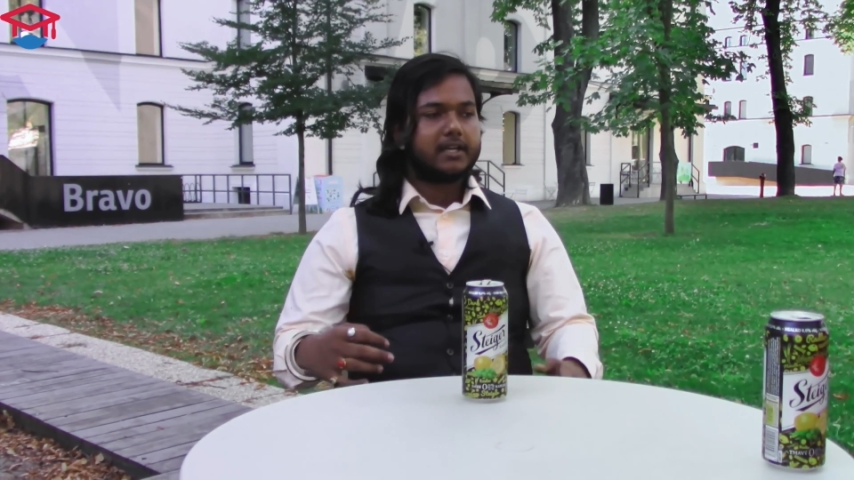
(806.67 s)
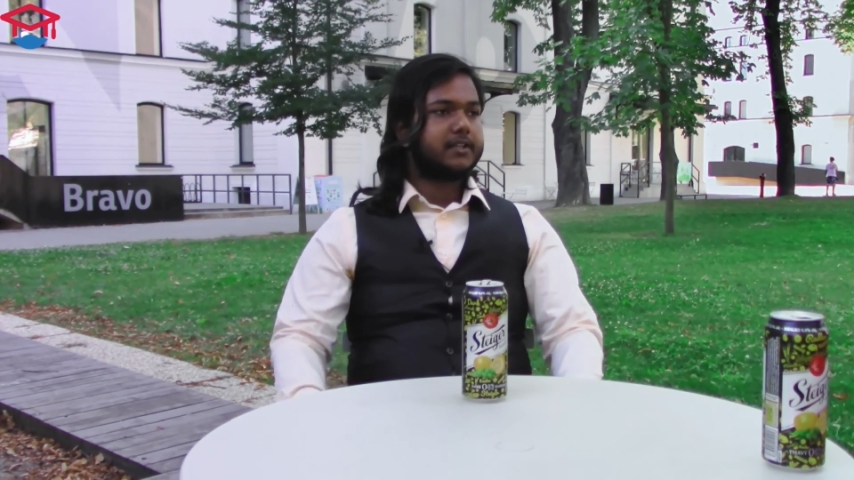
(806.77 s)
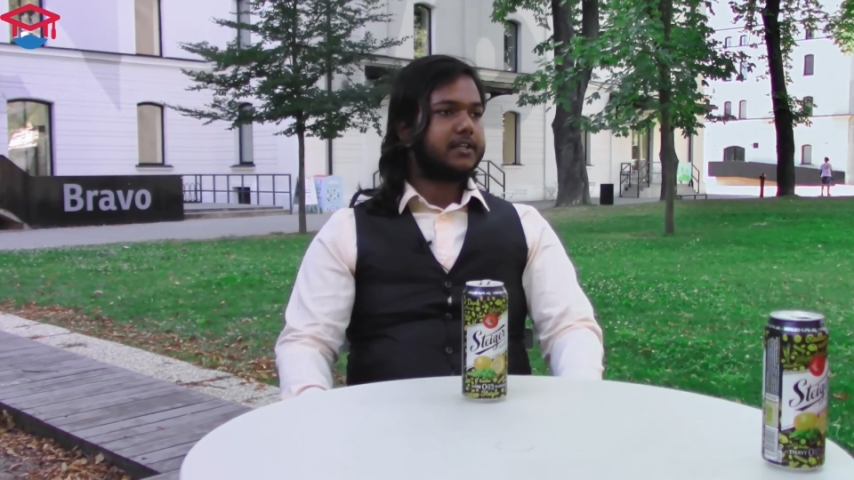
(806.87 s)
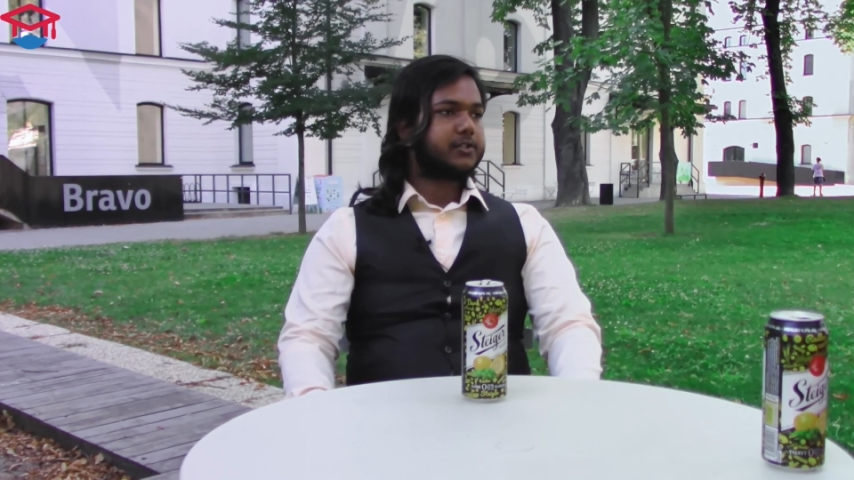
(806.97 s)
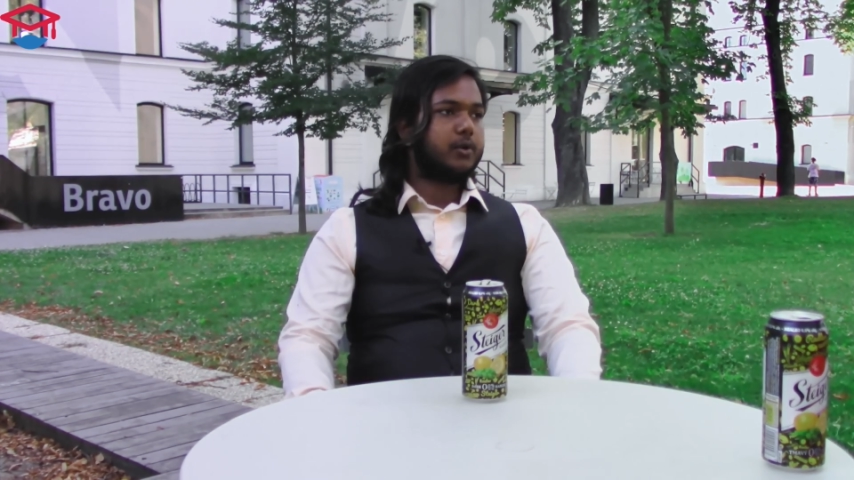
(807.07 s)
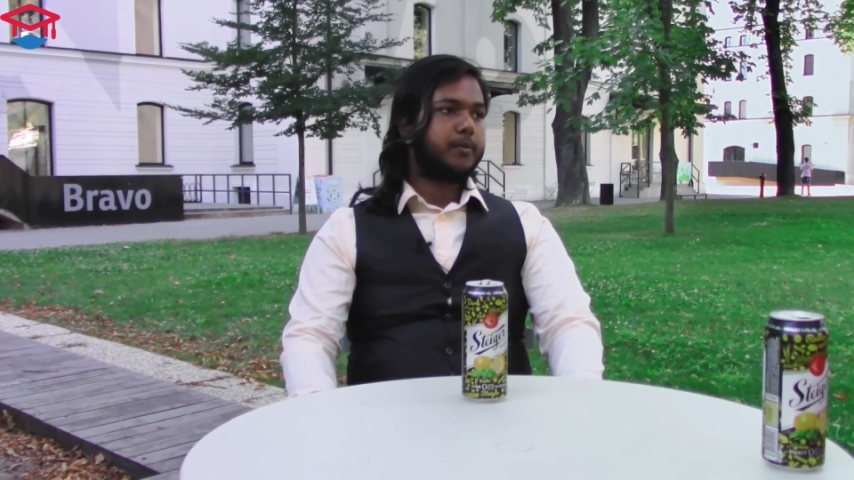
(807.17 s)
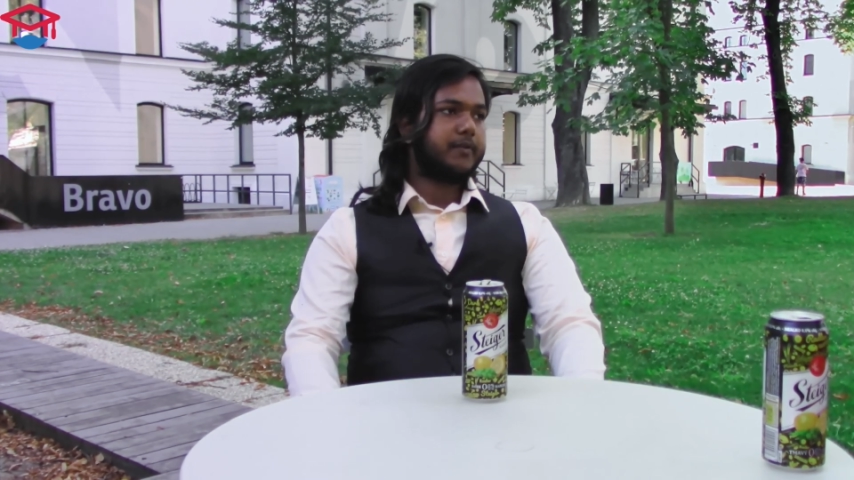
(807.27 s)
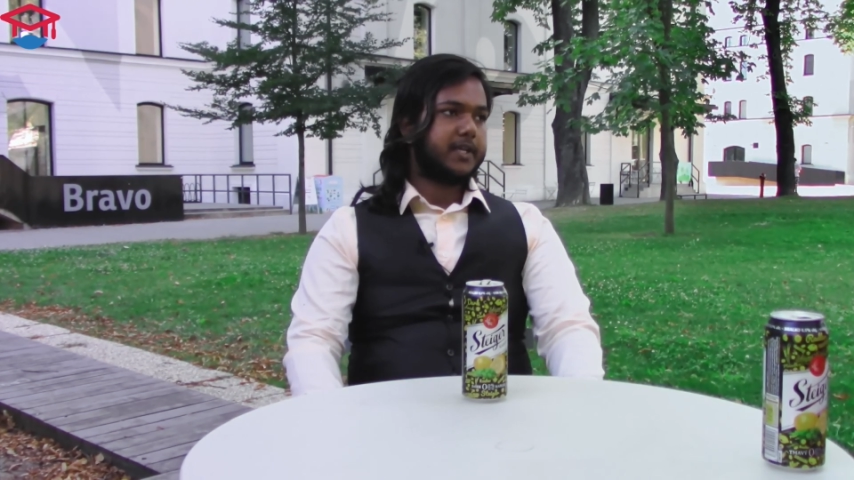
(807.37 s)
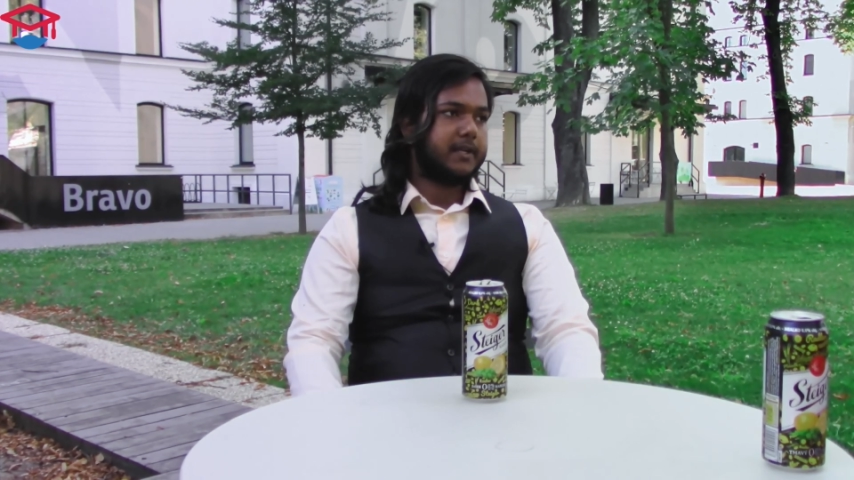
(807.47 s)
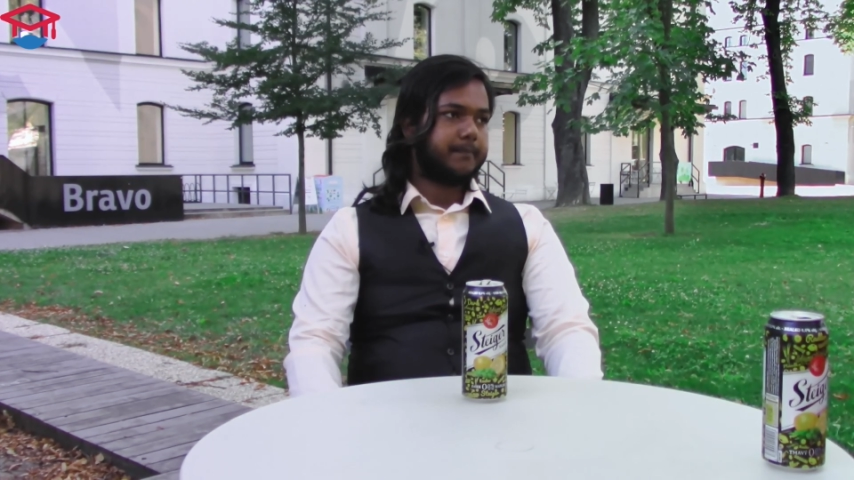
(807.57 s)
there's scope
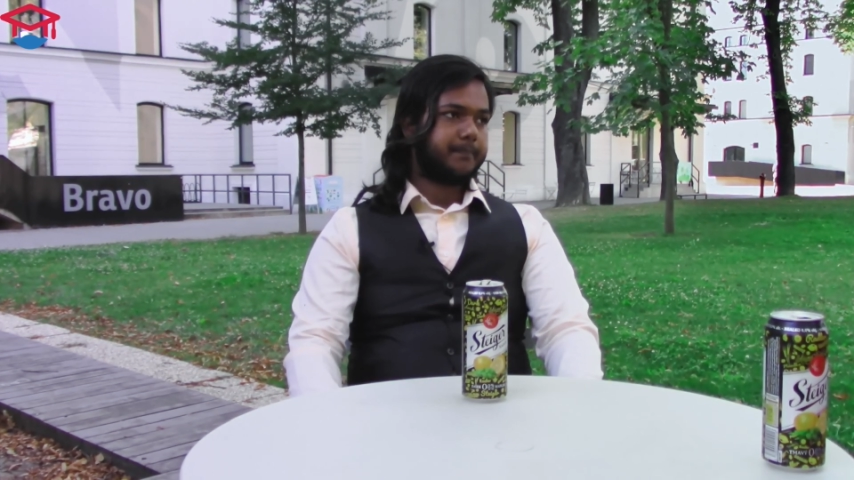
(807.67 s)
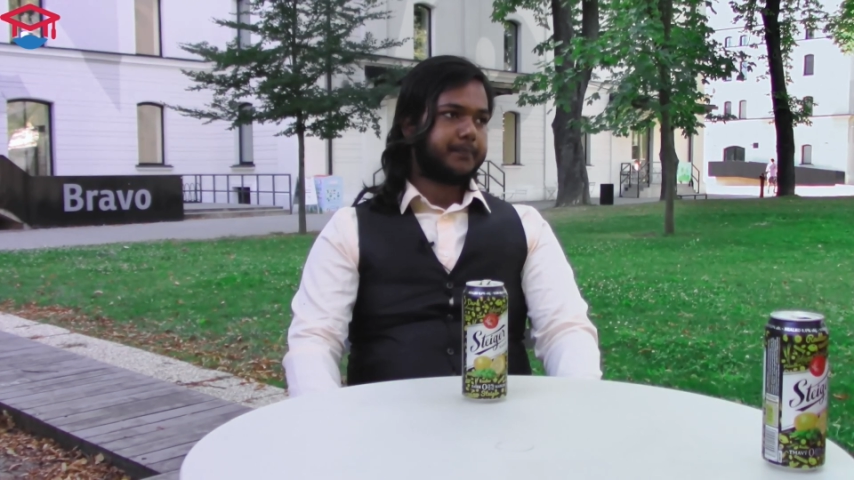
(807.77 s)
over here.